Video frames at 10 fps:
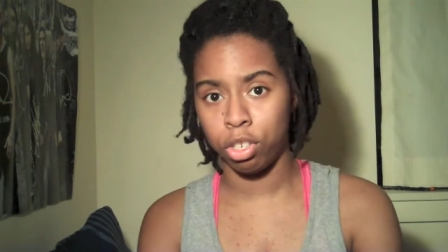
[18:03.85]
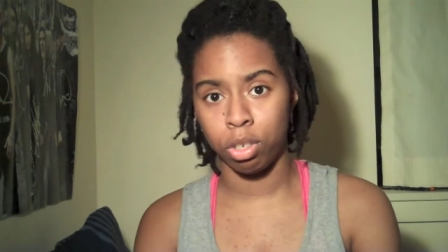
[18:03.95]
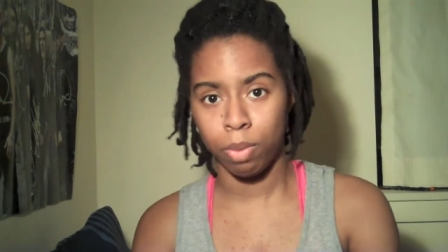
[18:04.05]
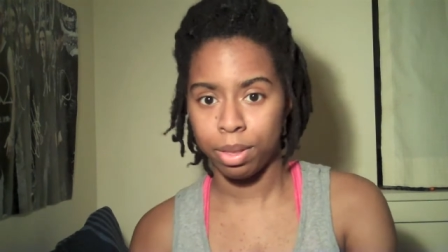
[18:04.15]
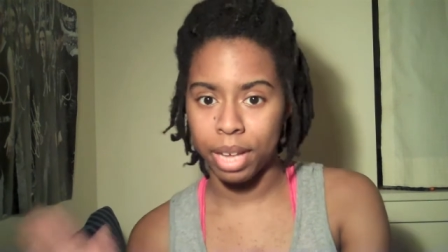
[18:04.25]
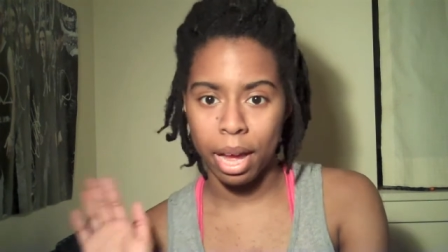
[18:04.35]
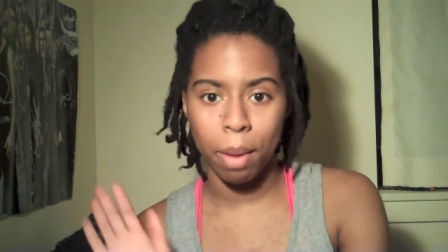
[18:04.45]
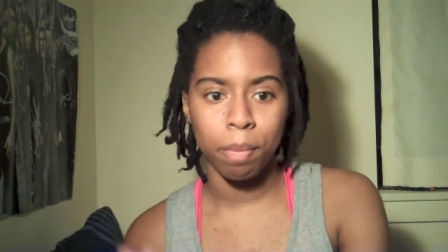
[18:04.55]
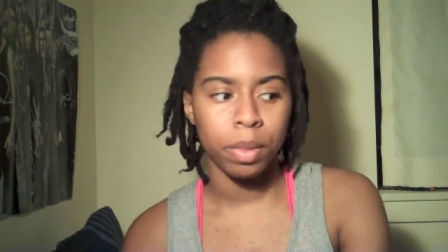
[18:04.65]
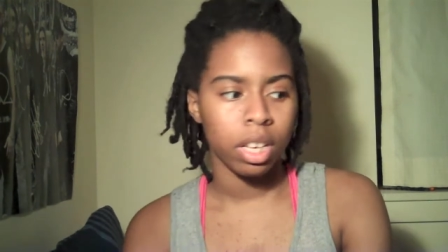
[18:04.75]
to do with
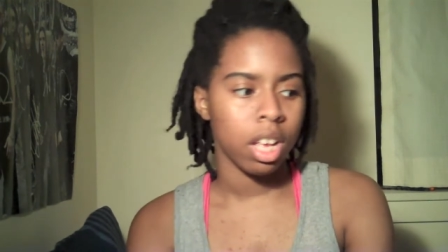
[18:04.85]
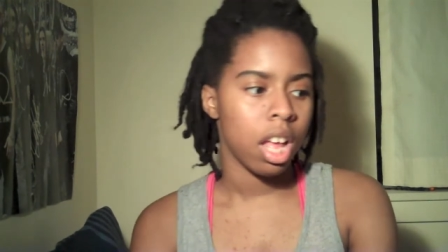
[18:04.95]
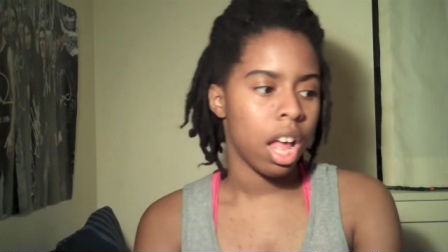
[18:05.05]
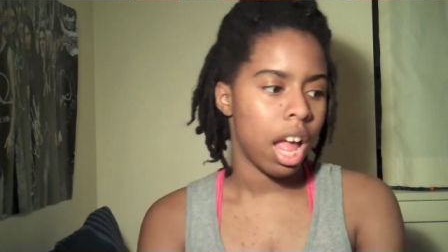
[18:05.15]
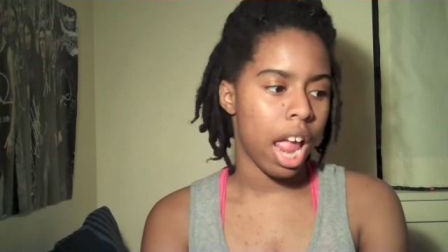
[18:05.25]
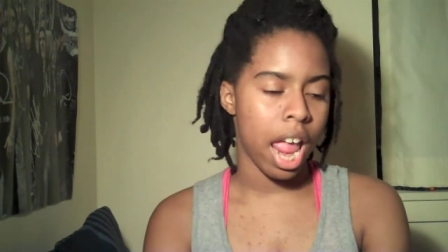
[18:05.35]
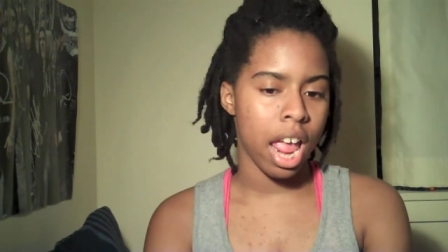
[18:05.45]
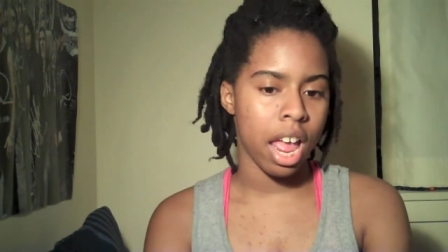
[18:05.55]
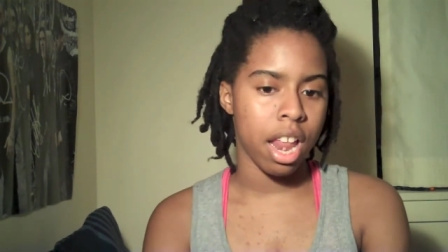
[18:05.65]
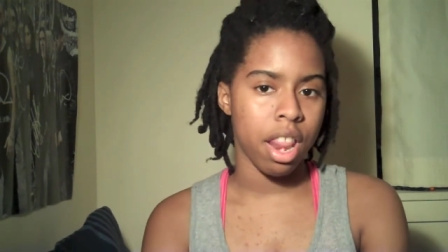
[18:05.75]
that.
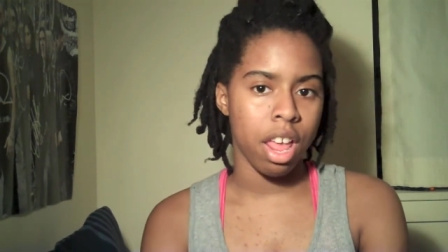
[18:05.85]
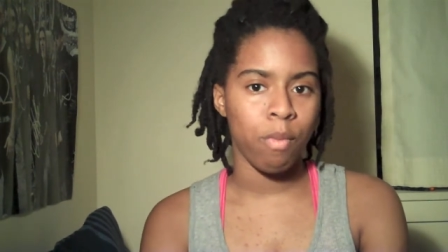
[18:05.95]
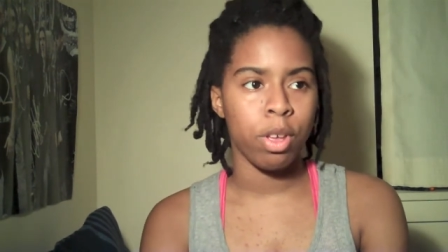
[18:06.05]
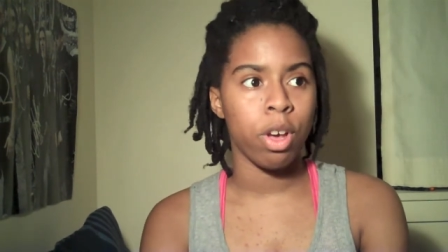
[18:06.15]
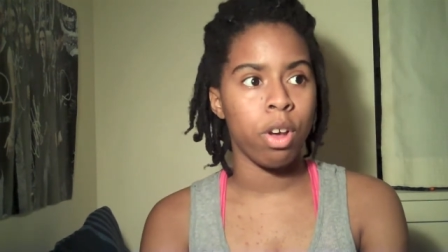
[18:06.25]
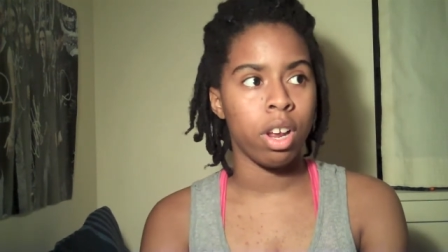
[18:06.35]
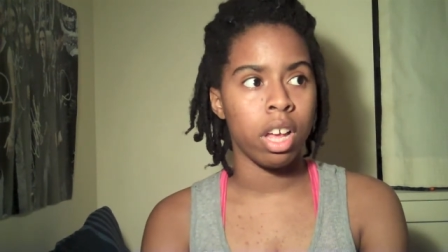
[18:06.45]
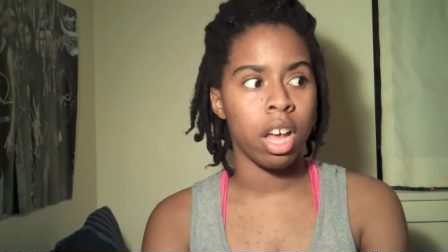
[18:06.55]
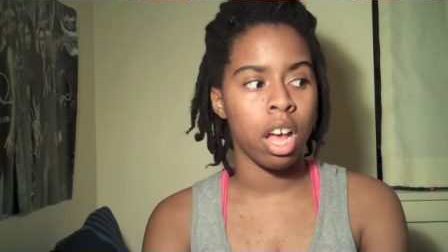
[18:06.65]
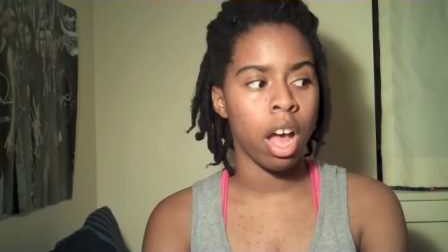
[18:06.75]
And then we go
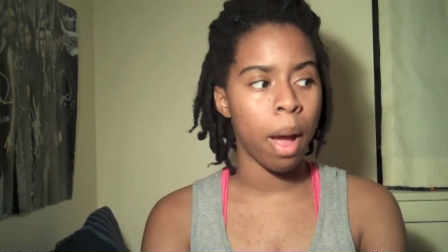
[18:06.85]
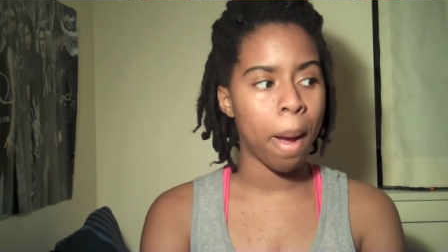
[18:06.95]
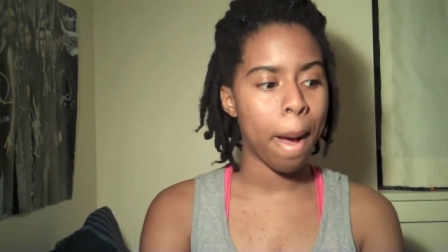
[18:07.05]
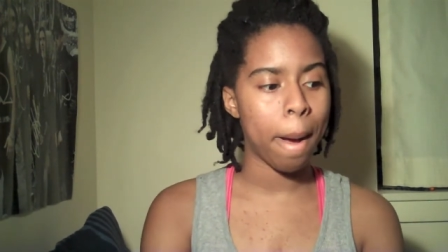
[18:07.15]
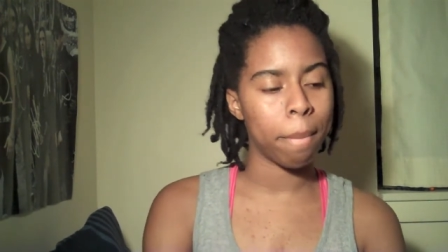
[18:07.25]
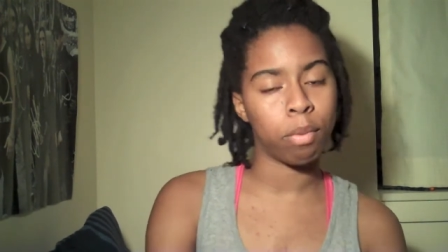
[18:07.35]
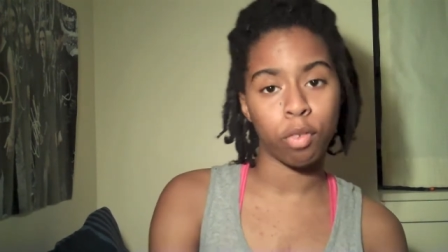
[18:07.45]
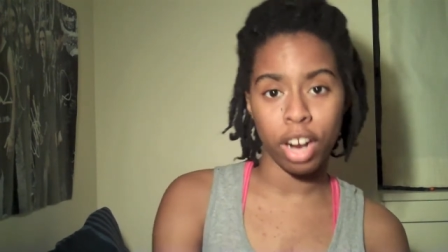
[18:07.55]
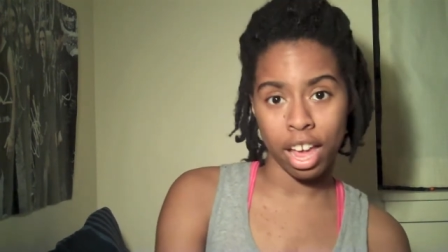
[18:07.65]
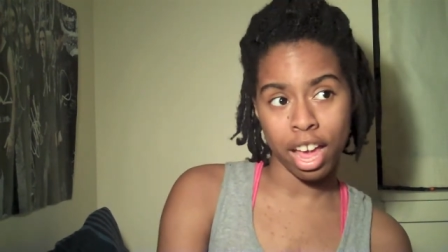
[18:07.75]
to
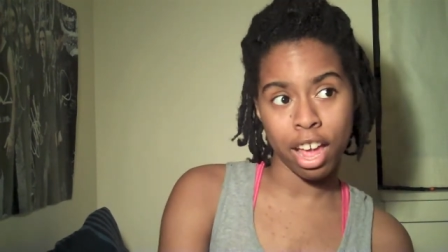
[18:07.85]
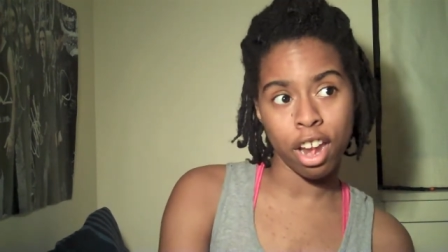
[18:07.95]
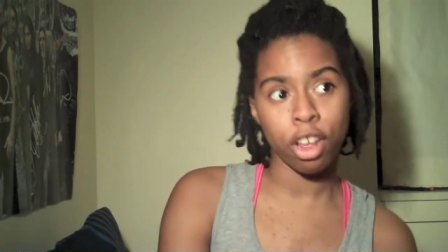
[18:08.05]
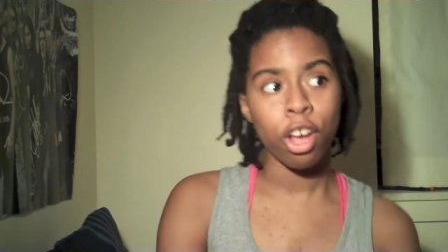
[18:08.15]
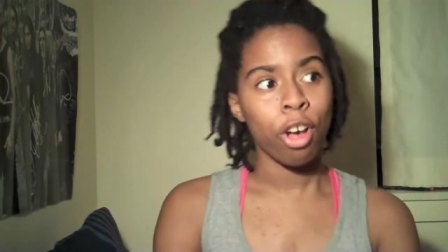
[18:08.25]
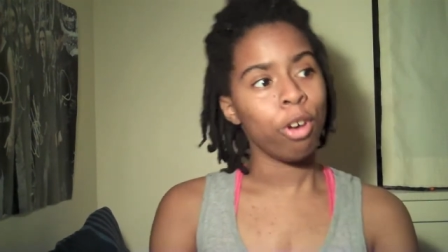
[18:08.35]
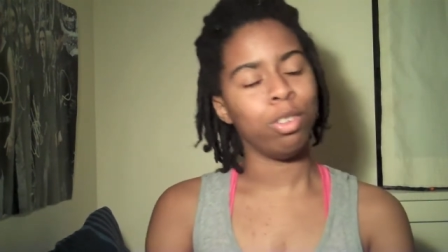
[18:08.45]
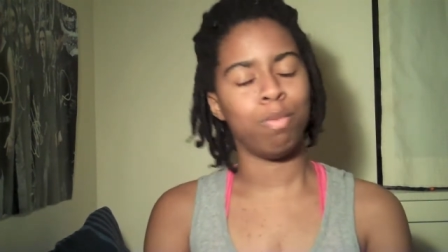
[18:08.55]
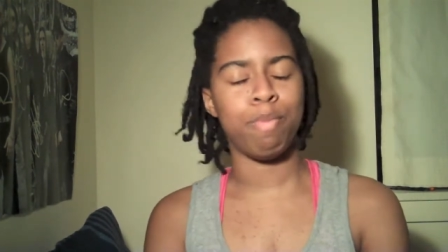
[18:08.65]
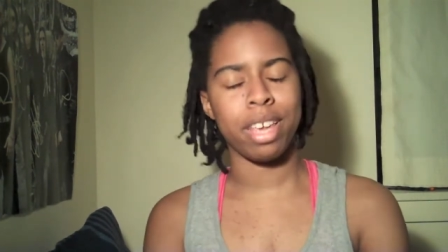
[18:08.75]
Bran,
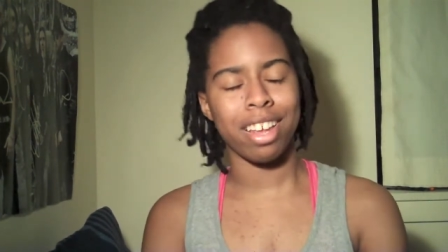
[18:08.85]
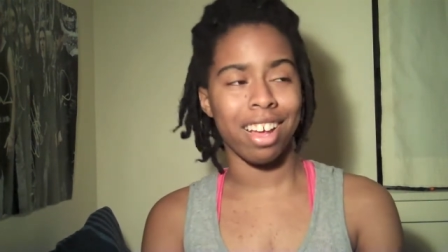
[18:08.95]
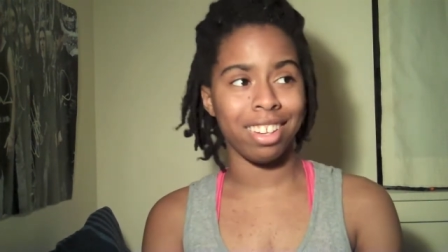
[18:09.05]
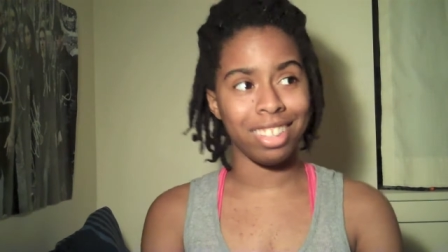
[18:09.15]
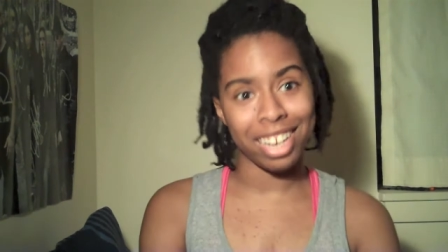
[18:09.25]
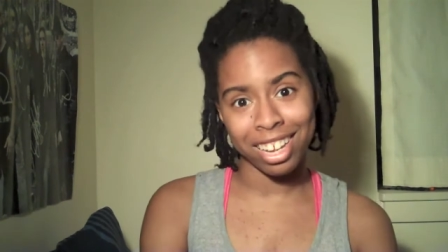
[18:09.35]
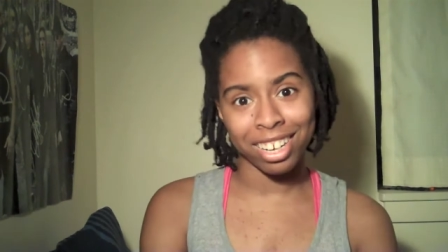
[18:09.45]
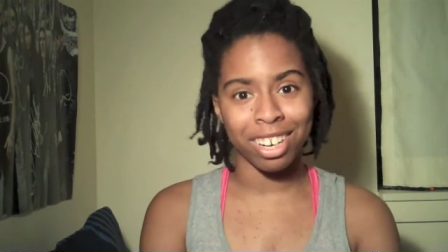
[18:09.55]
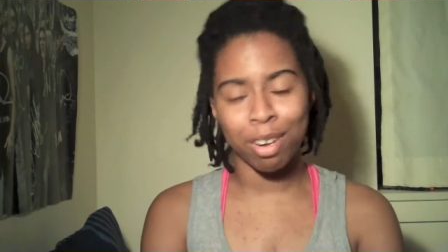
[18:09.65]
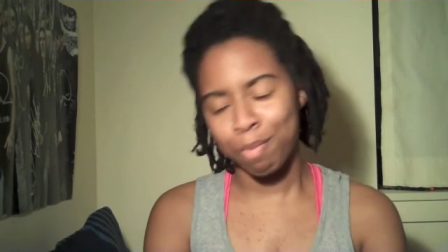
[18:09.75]
who's being a
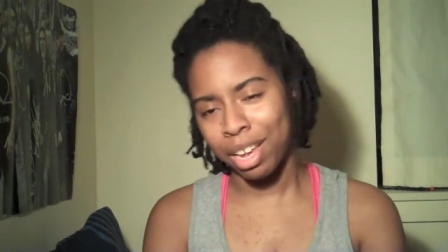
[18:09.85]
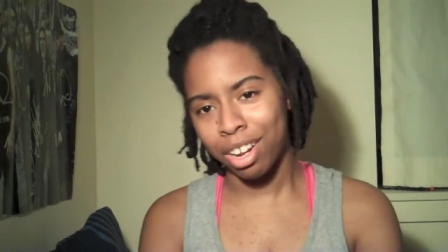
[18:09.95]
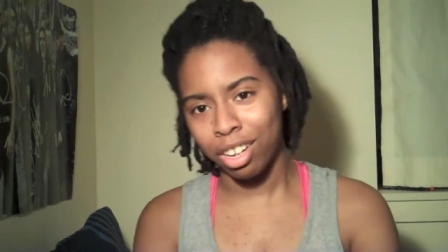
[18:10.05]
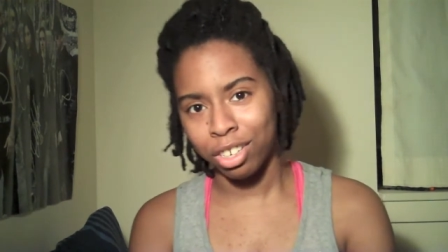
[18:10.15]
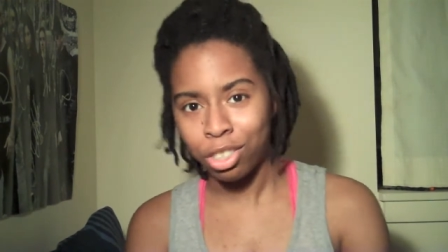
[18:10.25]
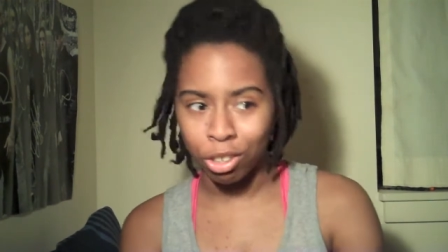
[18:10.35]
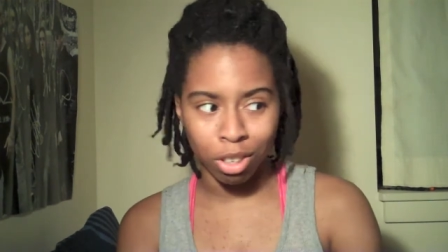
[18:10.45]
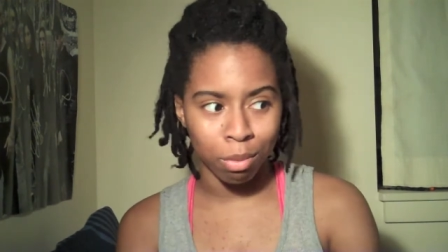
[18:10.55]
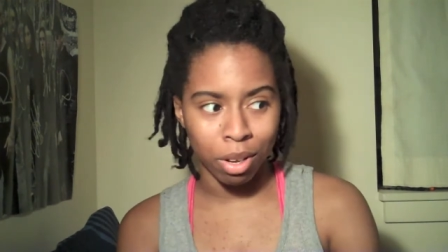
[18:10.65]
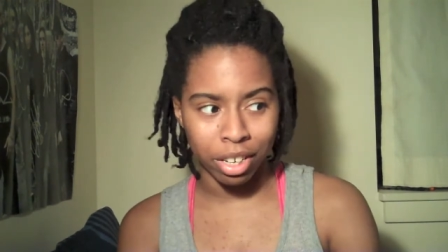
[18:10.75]
leader, being all
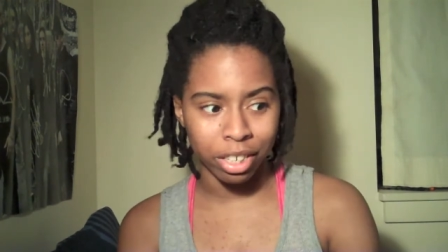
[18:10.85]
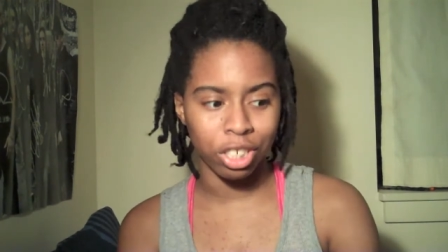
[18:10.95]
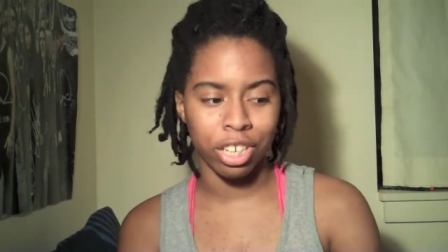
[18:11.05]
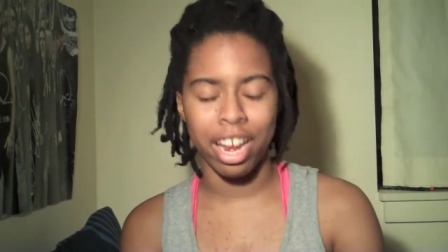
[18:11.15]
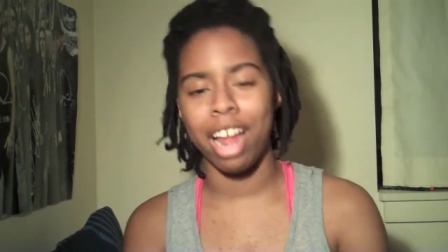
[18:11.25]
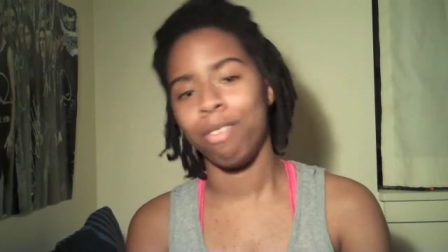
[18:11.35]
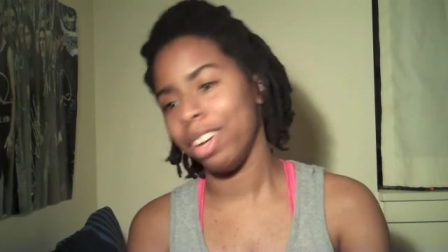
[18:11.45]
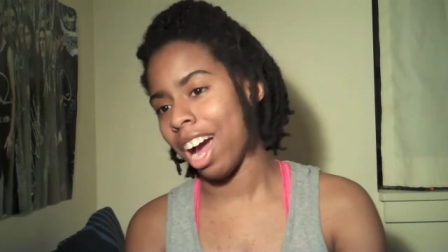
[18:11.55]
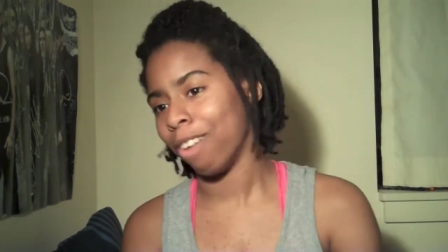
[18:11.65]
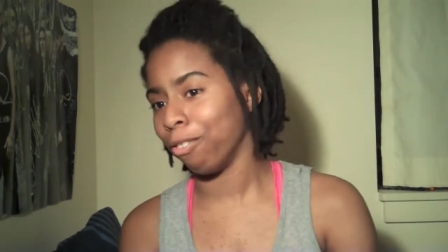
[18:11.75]
adorable and shit. And we
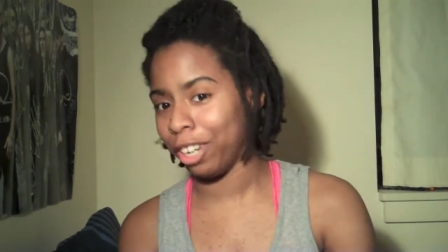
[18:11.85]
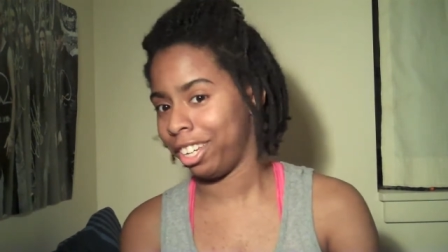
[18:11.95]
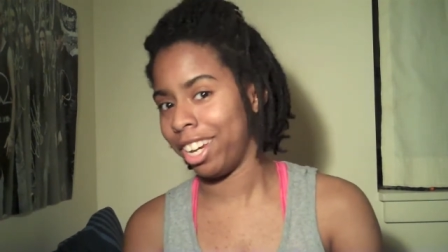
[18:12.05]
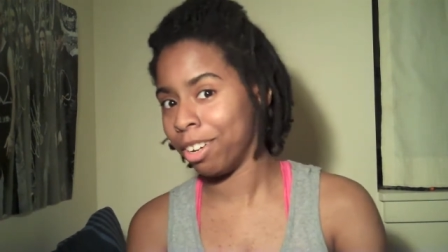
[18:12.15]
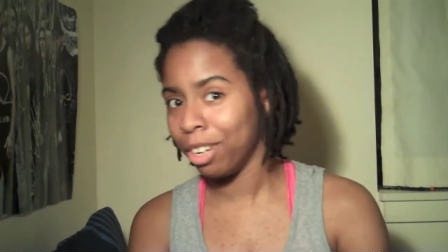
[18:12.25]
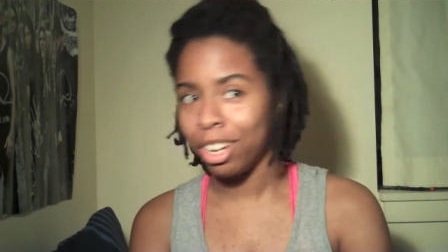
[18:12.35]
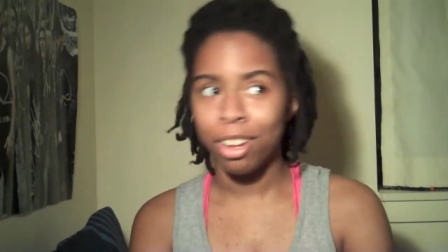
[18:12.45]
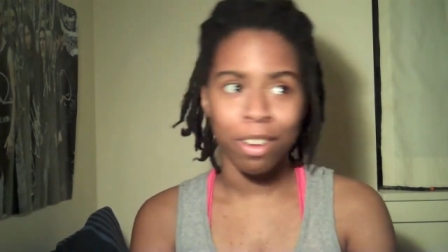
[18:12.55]
got Rickon